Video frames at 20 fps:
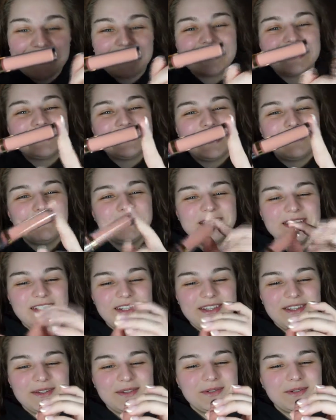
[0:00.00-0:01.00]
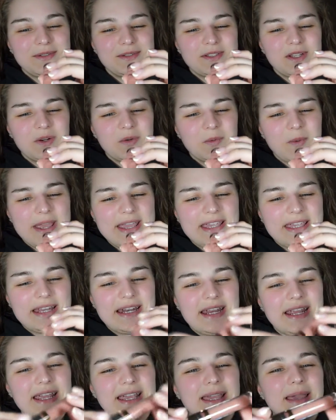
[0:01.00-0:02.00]
we're gonna attempt to use
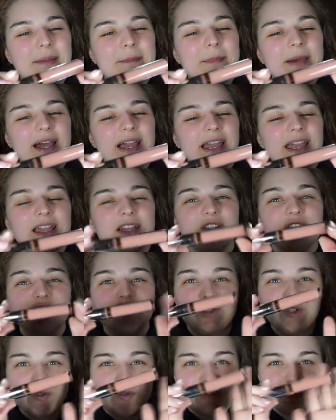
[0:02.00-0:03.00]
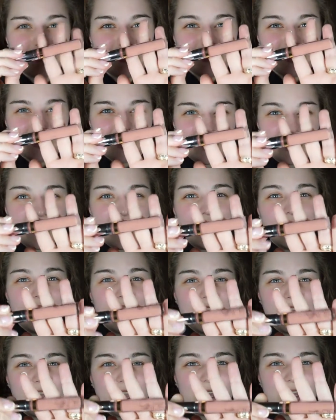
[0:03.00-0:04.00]
Awakening by Suva Beauty
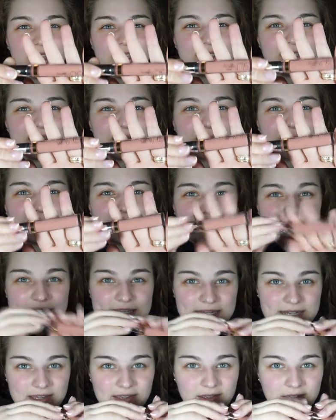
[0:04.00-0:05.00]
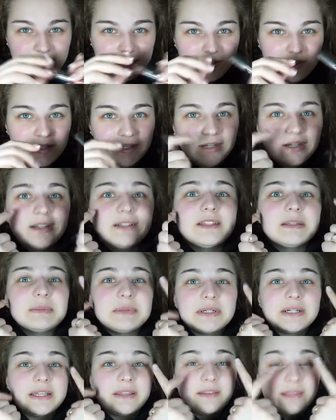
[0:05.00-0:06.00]
as a blending color to
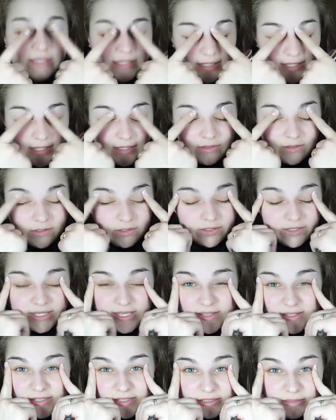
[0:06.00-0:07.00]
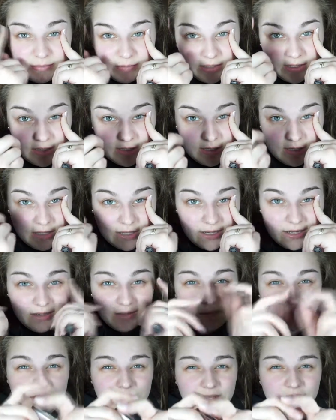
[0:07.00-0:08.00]
put like in the crease, but kind
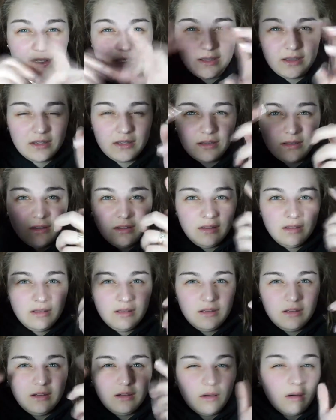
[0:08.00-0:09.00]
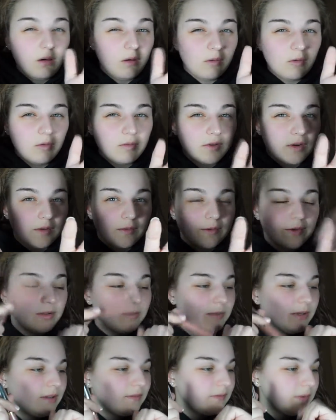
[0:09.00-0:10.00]
of like all over a
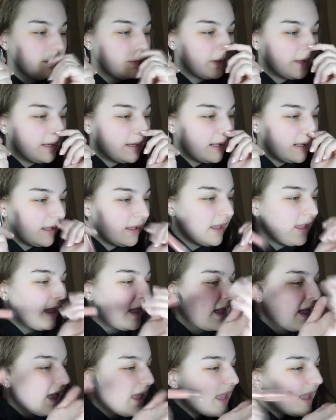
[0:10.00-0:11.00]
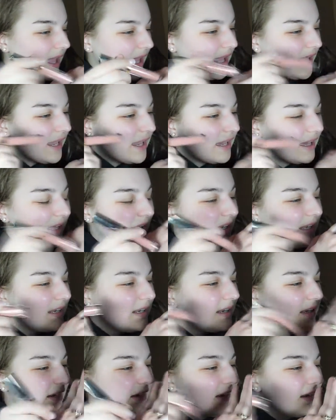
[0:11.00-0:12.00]
little bit for blending.
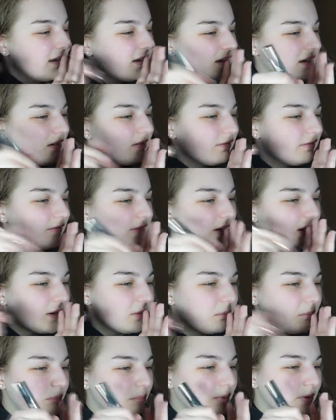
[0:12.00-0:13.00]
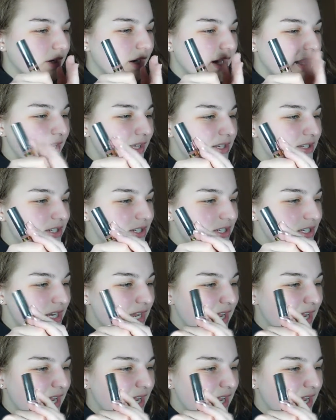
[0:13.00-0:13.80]
And for a brush,